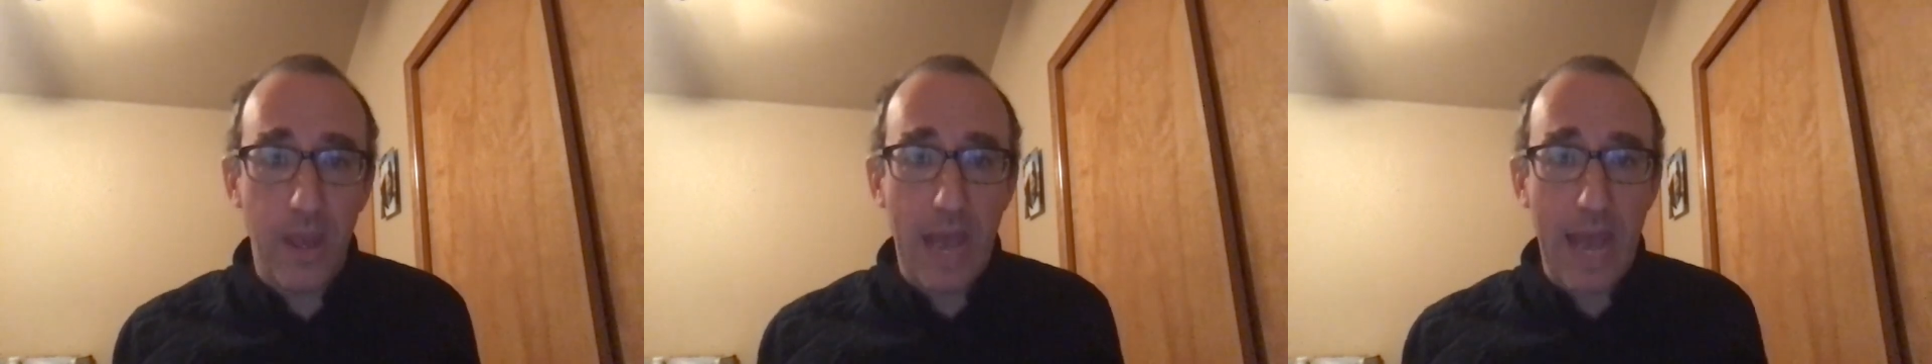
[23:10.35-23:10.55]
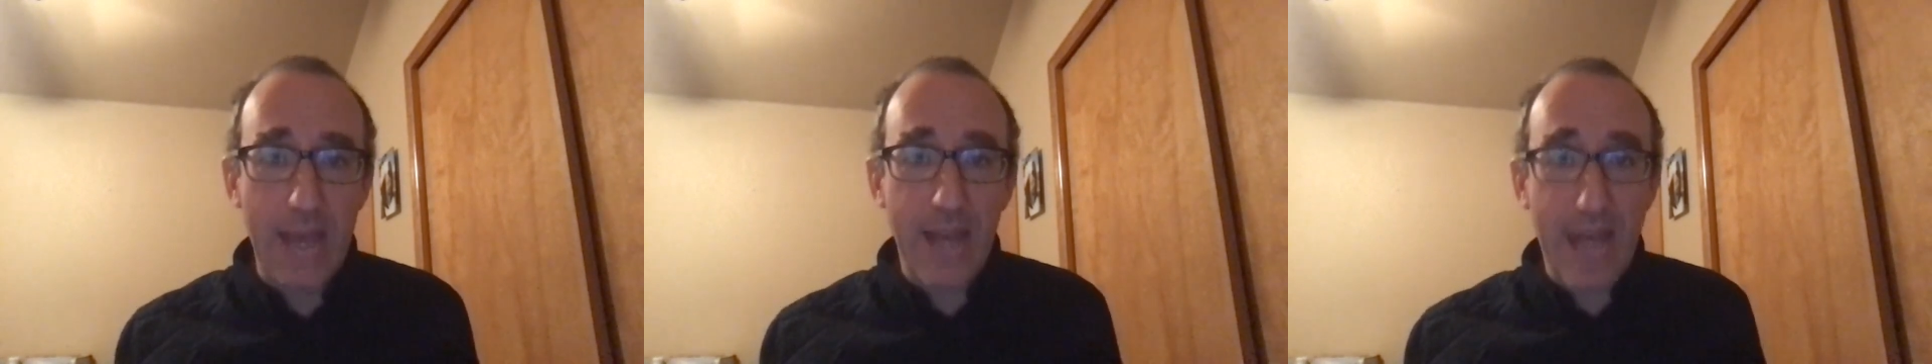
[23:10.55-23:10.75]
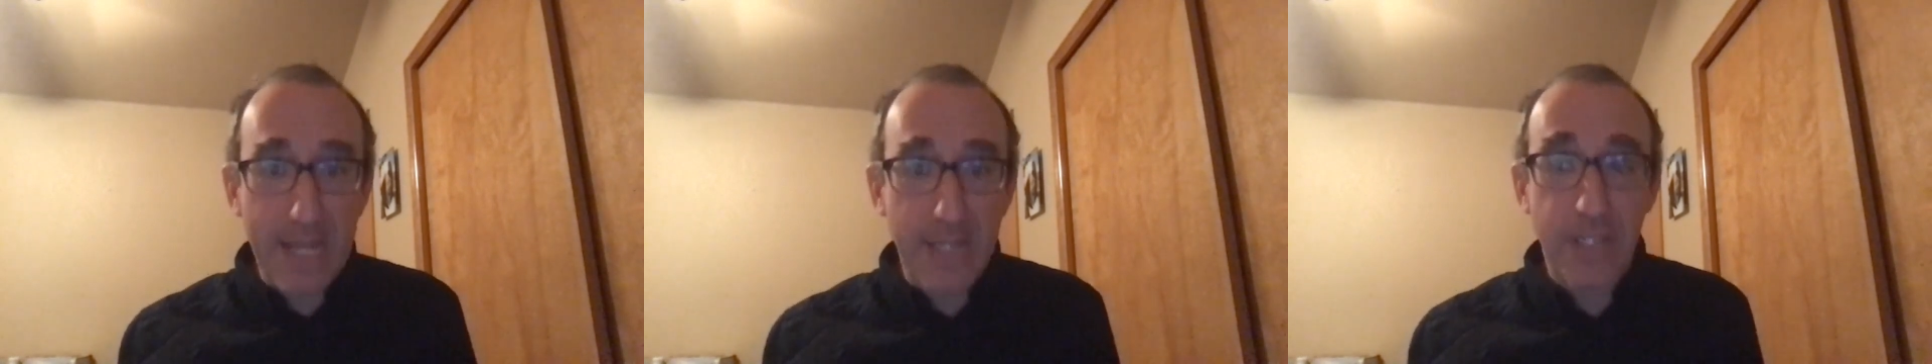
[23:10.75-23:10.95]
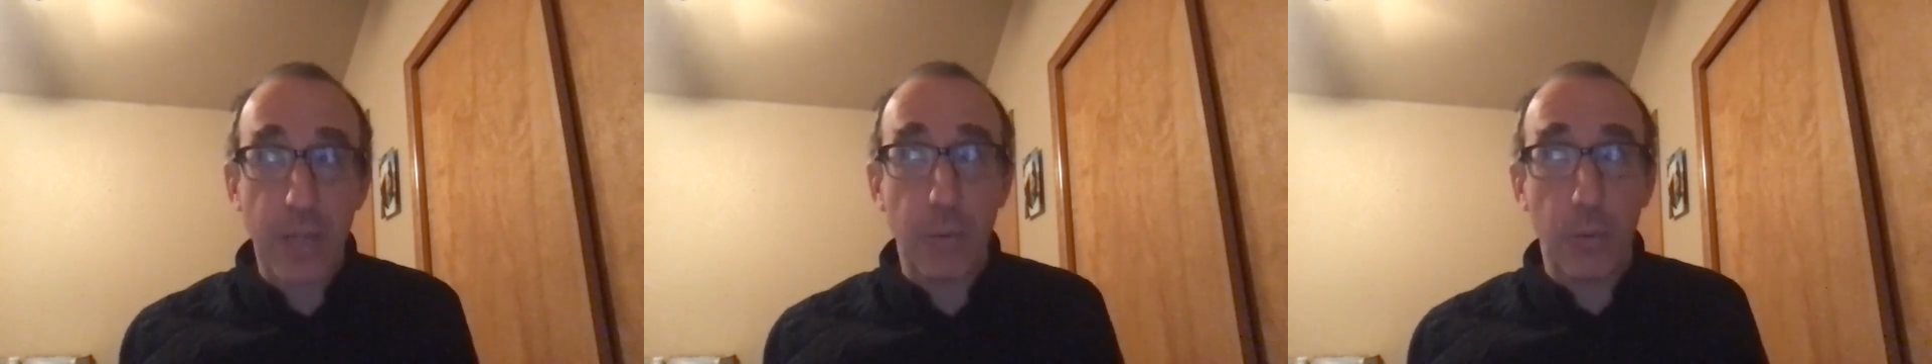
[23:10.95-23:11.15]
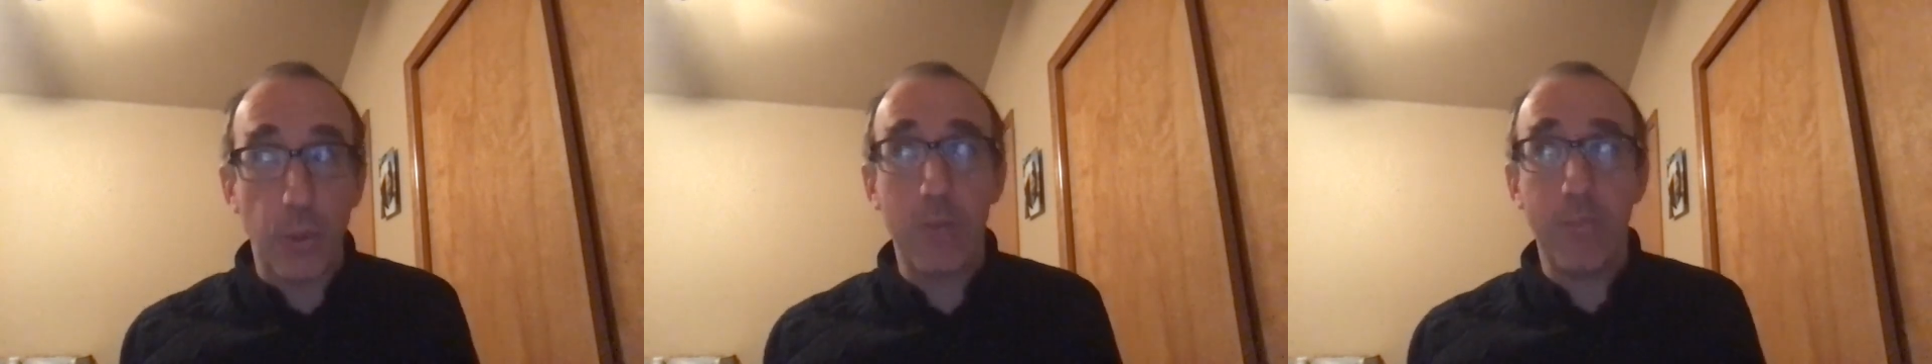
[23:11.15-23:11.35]
and hence they
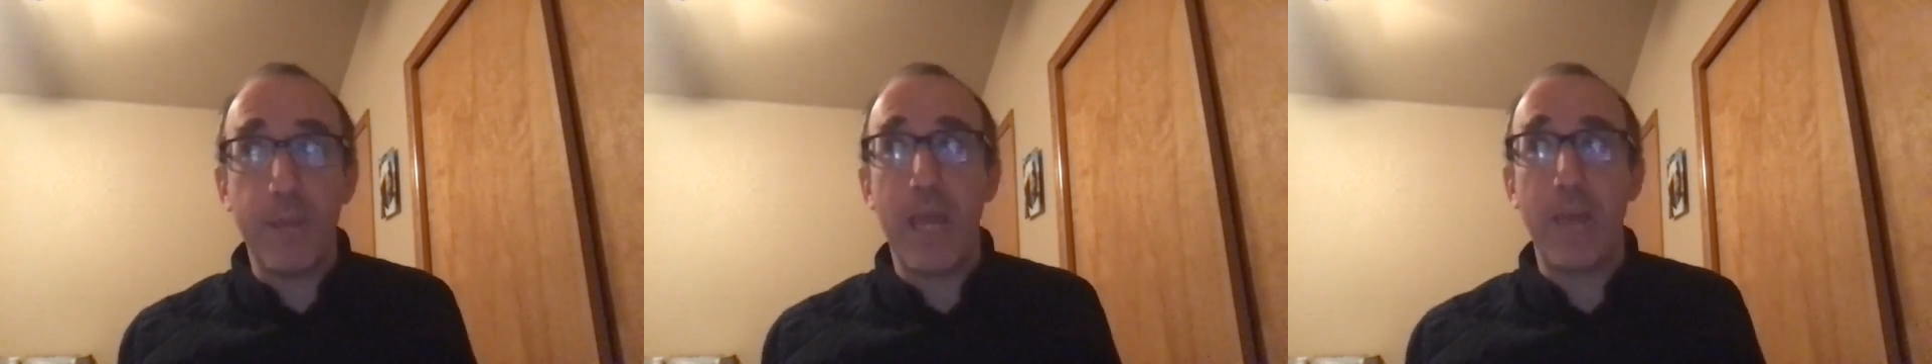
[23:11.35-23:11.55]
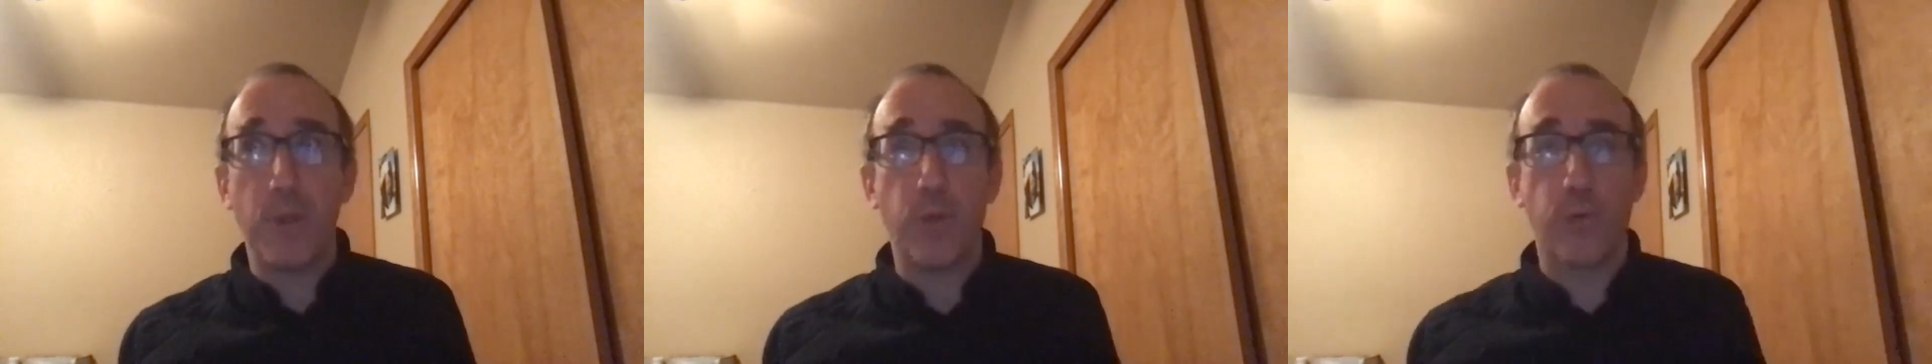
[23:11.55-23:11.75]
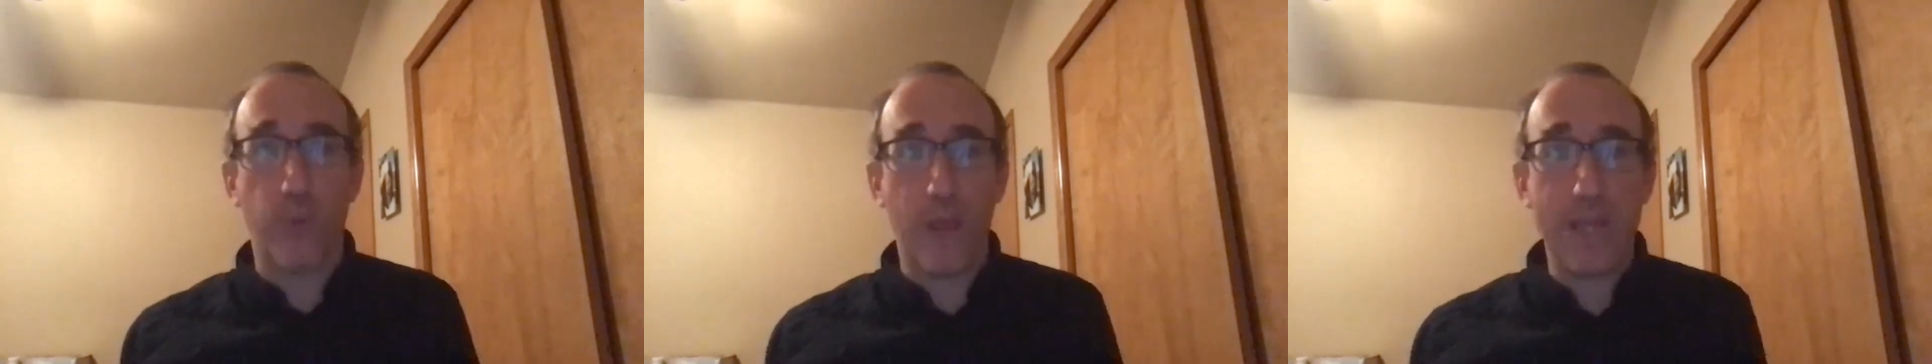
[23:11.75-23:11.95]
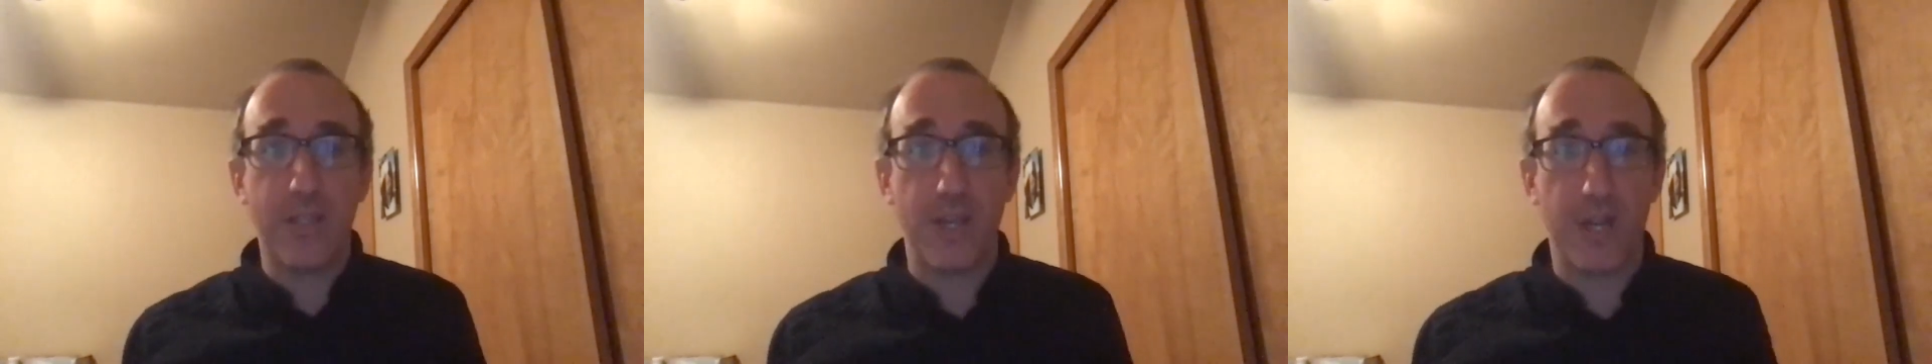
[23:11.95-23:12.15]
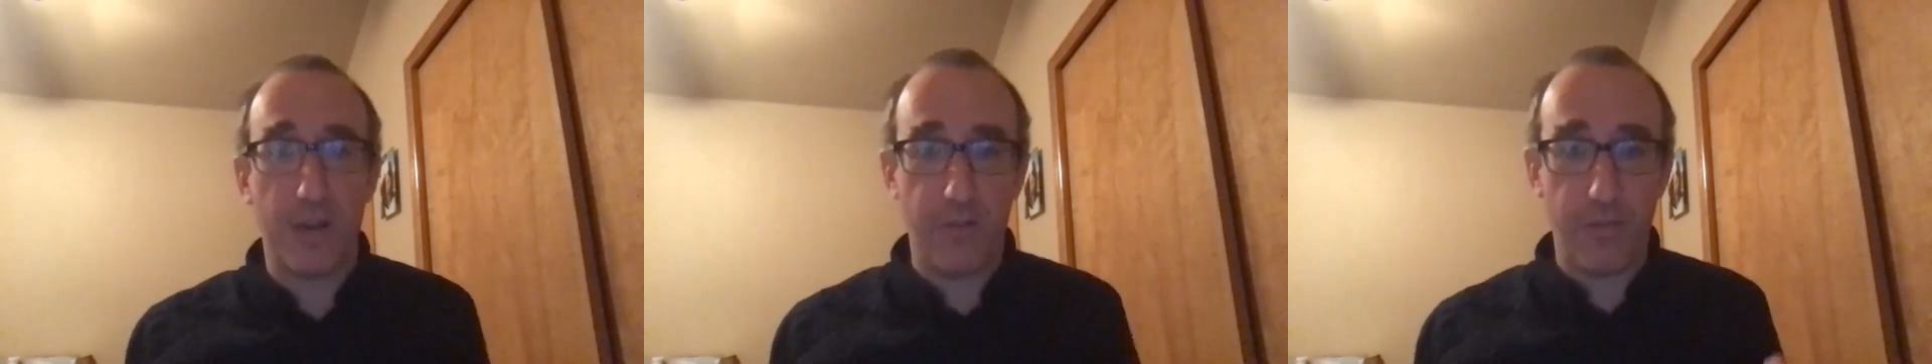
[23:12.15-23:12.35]
wouldn't be able to raise
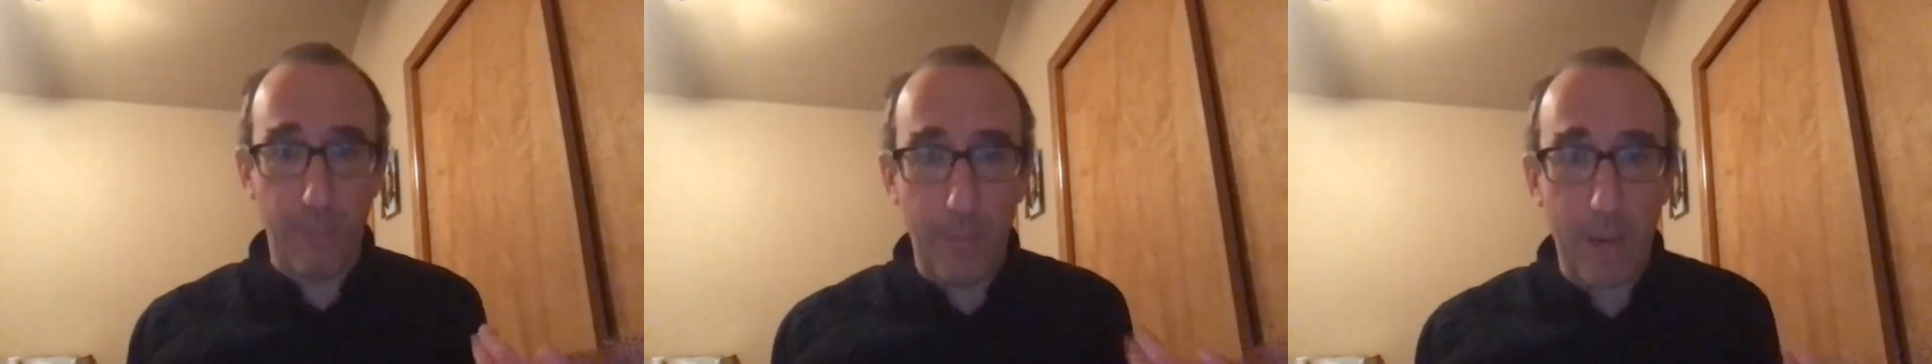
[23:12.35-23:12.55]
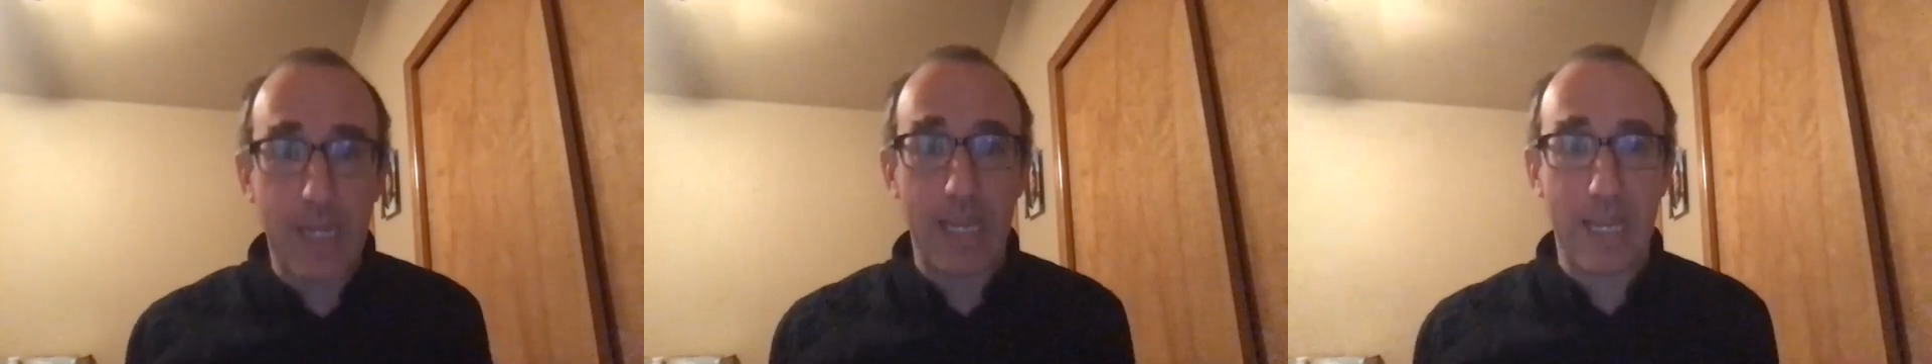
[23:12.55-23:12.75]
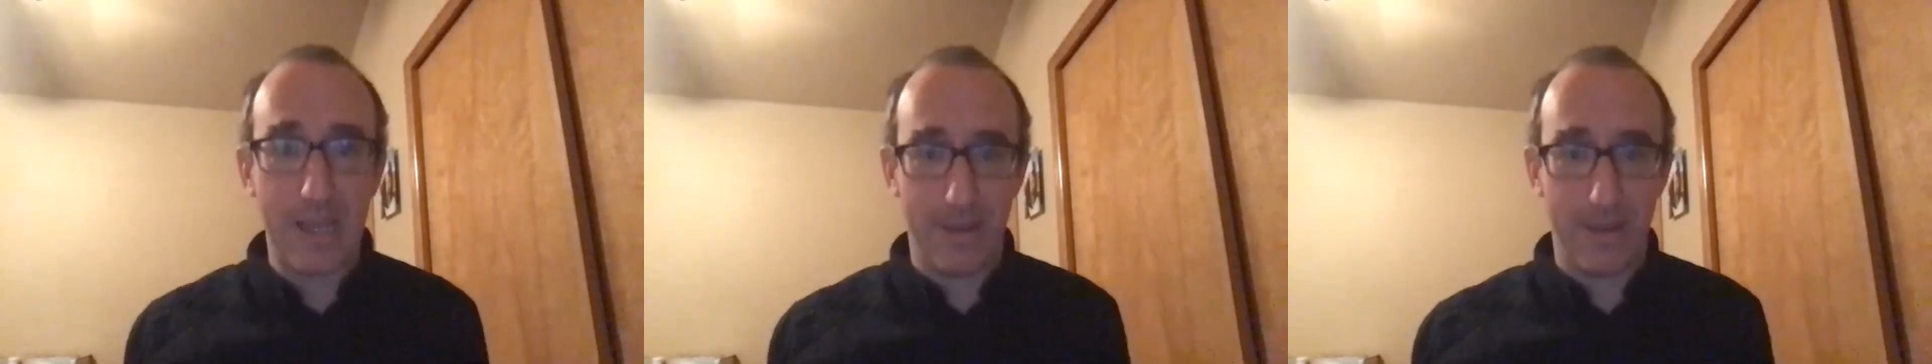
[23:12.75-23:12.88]
enough money.